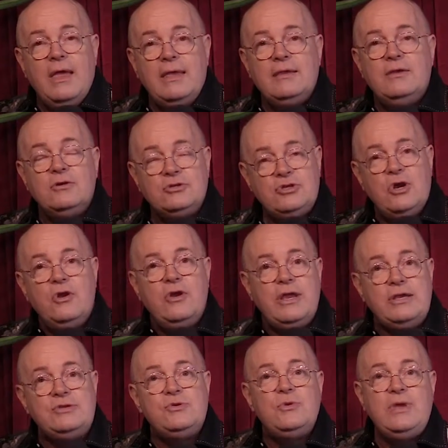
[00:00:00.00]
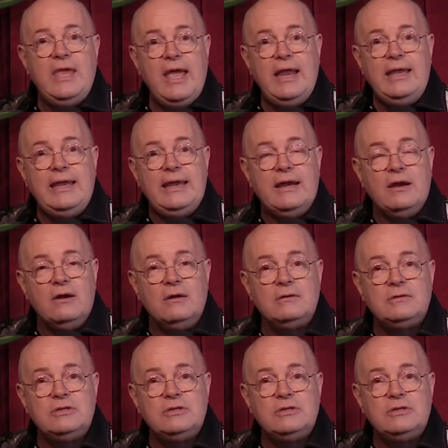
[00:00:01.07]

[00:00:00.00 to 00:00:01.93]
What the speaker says: Your journey to get here,